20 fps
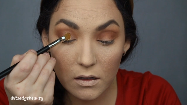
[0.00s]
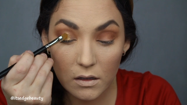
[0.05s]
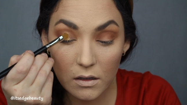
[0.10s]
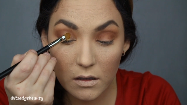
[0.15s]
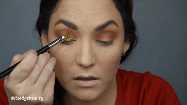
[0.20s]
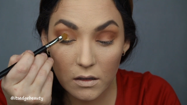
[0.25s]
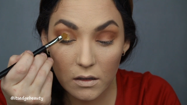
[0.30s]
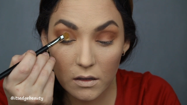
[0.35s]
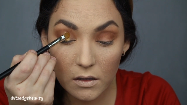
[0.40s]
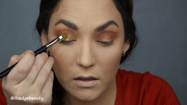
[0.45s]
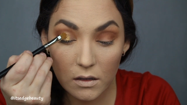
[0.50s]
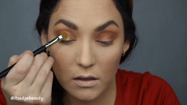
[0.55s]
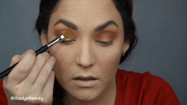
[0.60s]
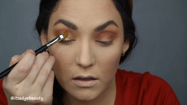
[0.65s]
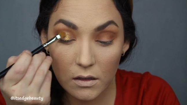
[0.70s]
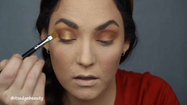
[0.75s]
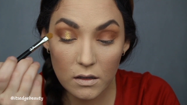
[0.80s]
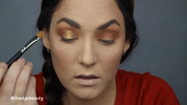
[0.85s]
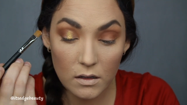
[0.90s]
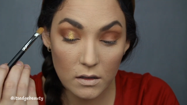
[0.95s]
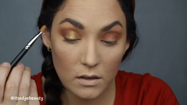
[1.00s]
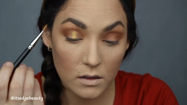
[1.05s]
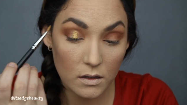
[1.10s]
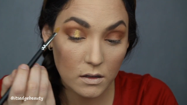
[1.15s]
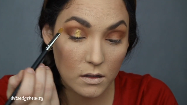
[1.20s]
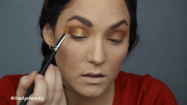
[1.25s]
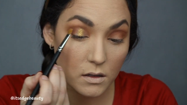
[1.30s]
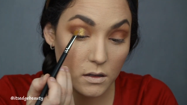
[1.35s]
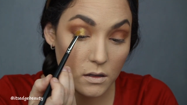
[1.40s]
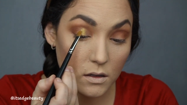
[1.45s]

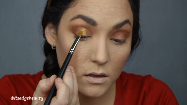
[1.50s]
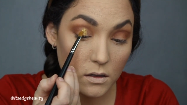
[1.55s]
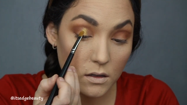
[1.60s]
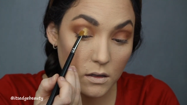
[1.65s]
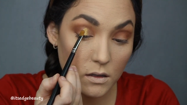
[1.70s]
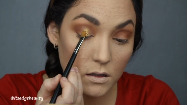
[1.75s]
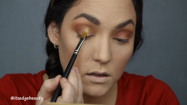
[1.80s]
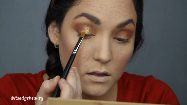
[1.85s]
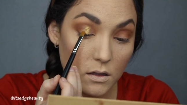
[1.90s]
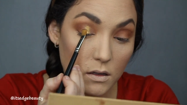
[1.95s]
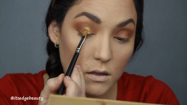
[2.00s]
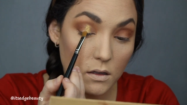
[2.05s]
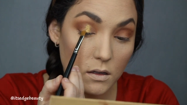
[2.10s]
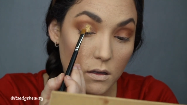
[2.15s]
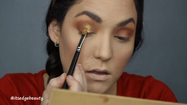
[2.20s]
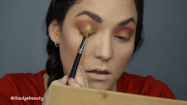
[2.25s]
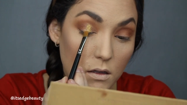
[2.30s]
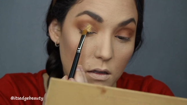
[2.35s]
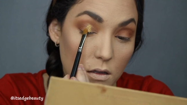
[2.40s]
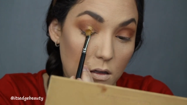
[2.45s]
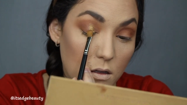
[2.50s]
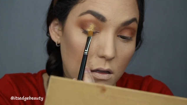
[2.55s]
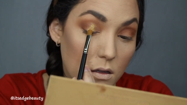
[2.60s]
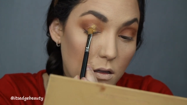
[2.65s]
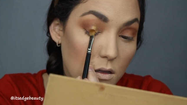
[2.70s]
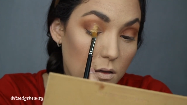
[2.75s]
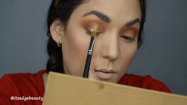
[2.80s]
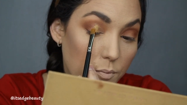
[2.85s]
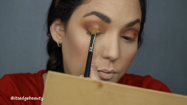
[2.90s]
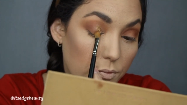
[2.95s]

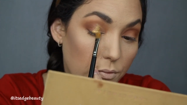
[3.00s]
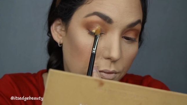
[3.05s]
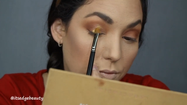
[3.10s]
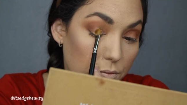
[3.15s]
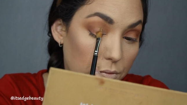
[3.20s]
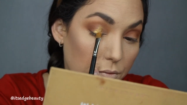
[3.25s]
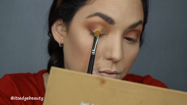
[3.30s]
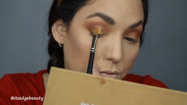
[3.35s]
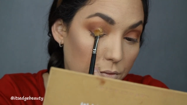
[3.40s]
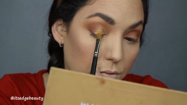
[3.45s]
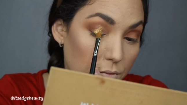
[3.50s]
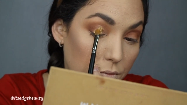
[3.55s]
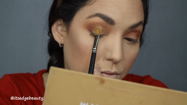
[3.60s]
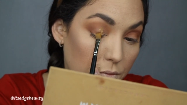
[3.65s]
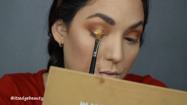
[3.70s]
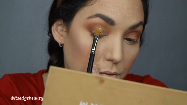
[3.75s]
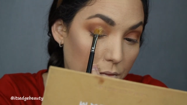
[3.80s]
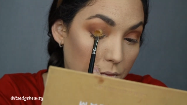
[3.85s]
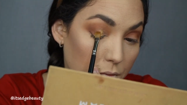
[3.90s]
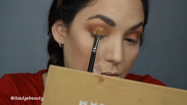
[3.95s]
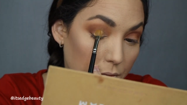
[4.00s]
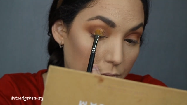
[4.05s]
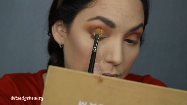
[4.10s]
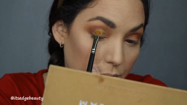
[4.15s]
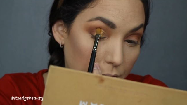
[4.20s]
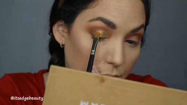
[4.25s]
[no speech]